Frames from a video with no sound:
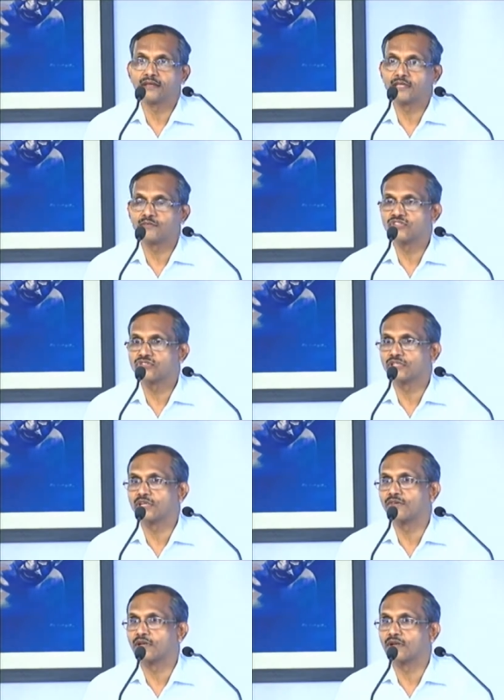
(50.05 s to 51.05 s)
sub-district
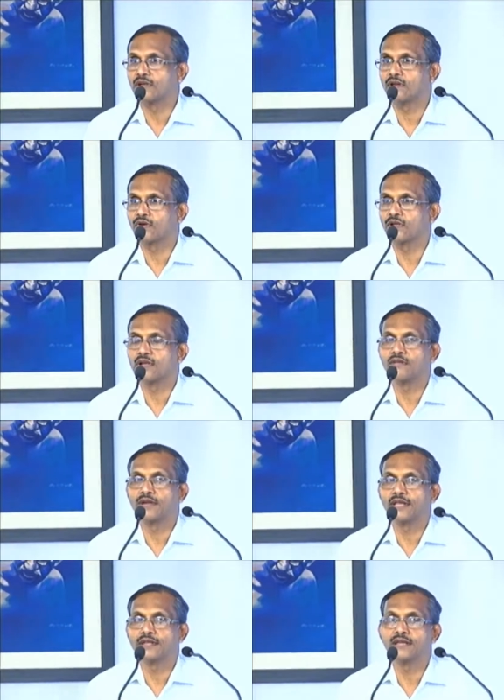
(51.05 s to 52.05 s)
level, local level
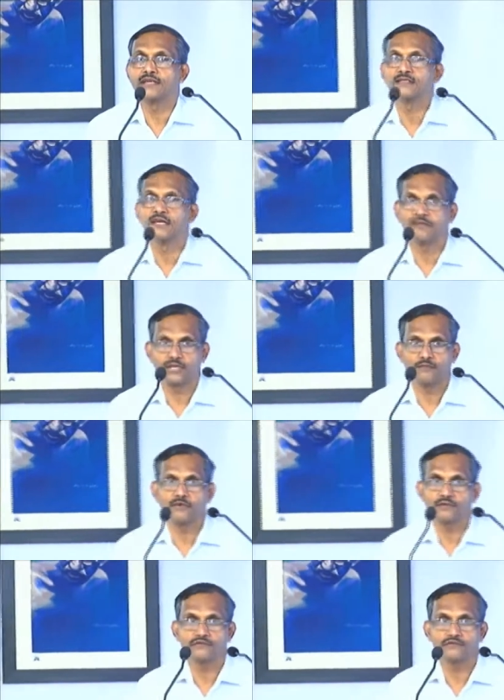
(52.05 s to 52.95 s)
data is available.